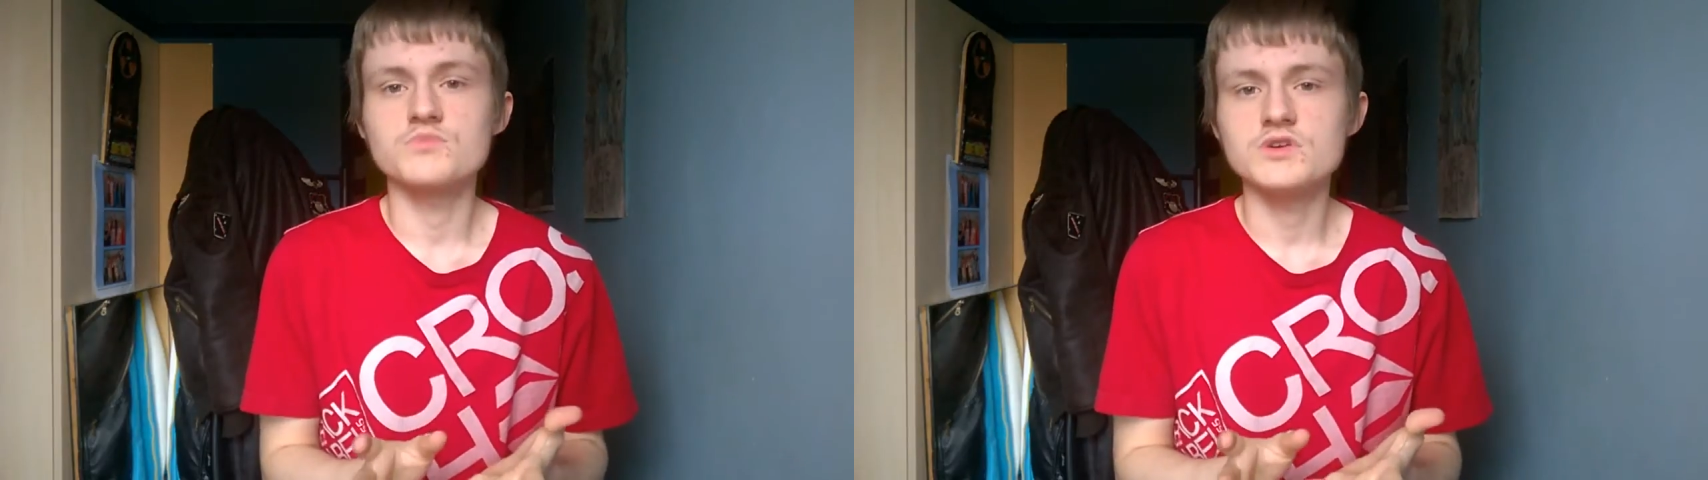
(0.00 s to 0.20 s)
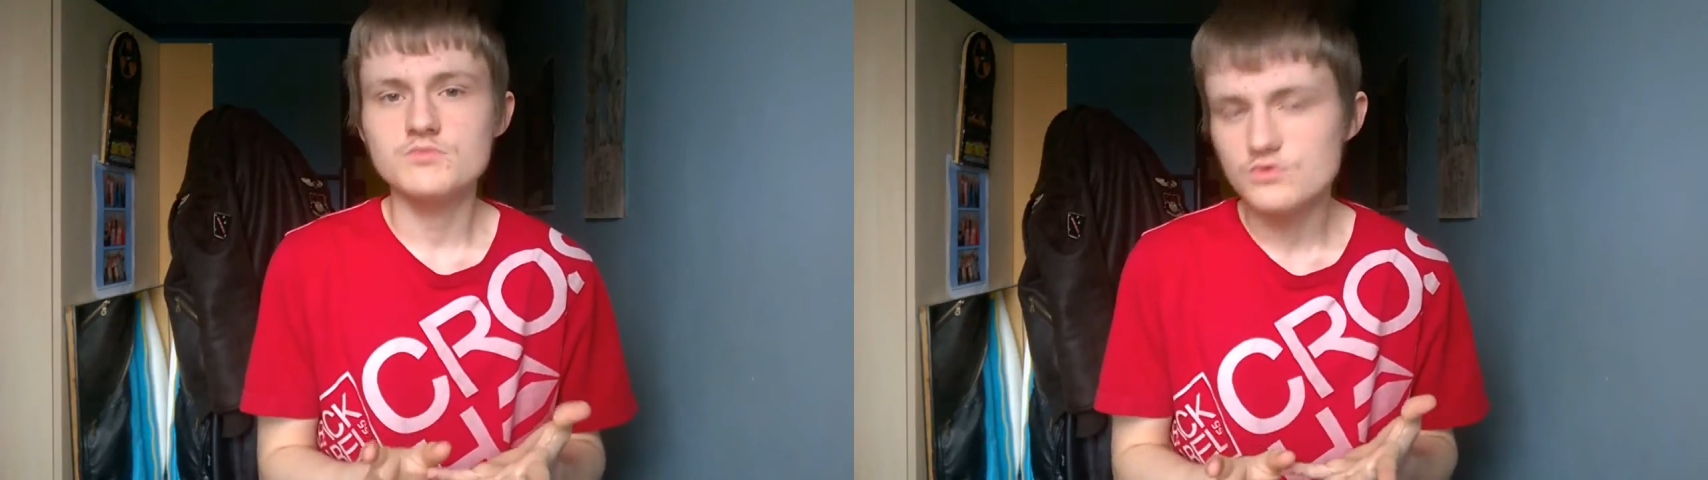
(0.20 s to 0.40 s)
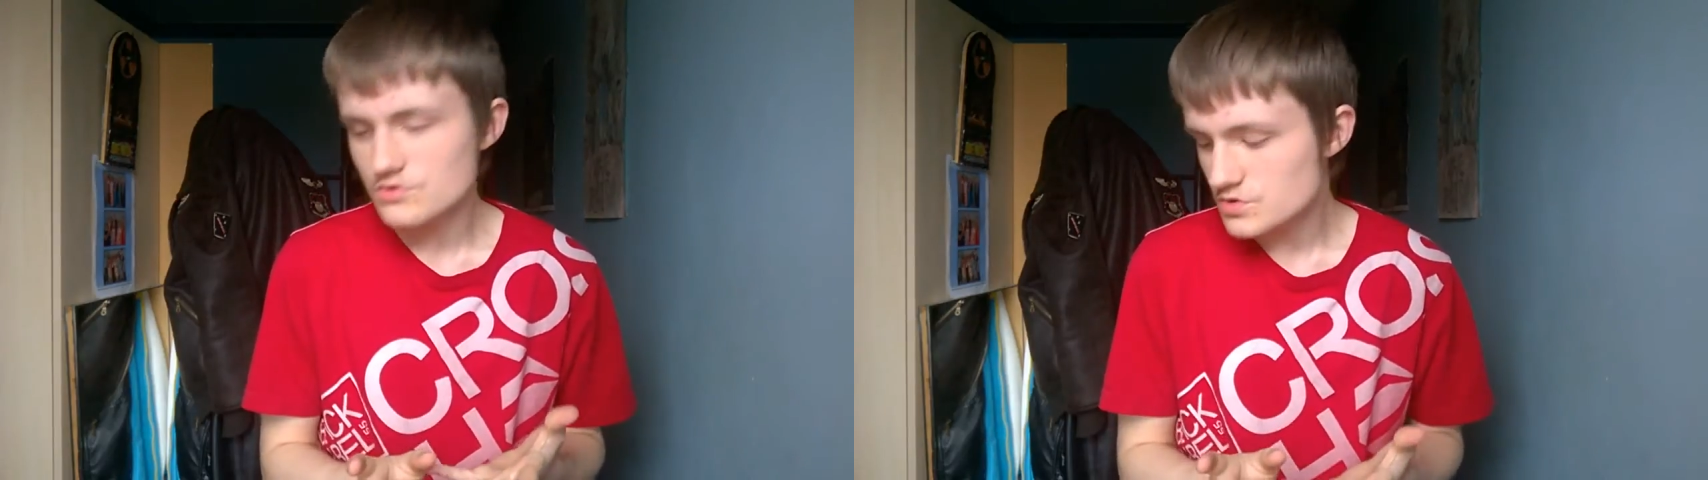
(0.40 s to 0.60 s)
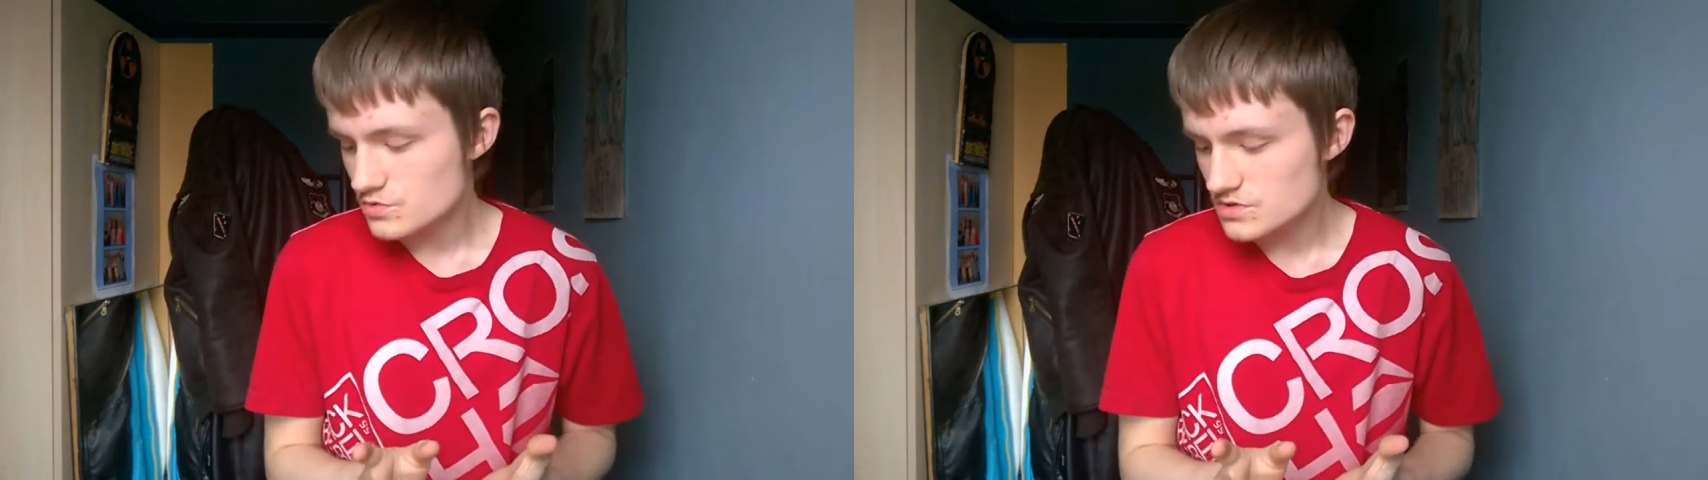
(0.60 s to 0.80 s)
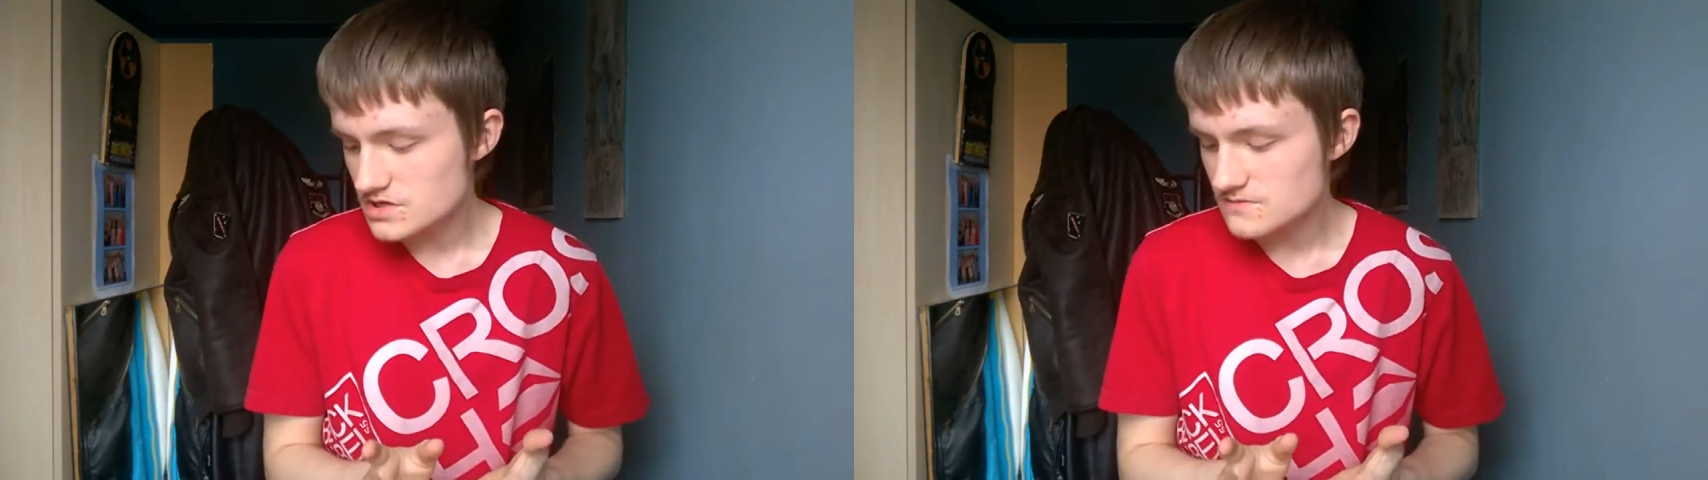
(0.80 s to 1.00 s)
people and
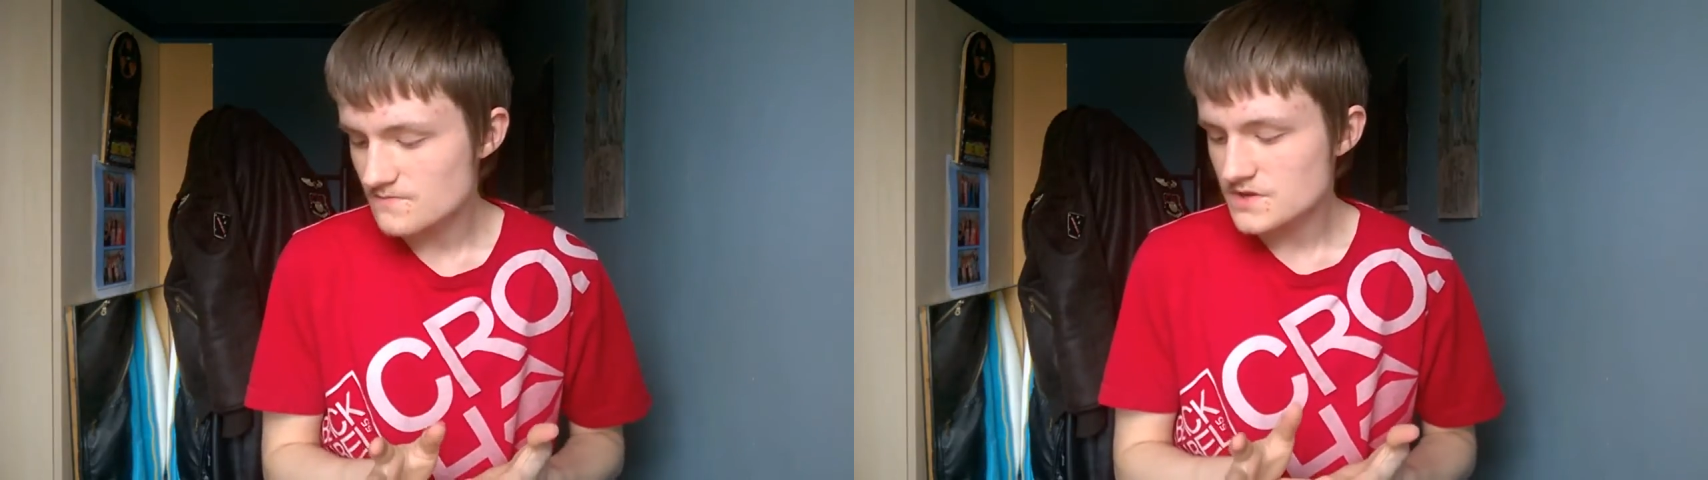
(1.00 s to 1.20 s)
all that,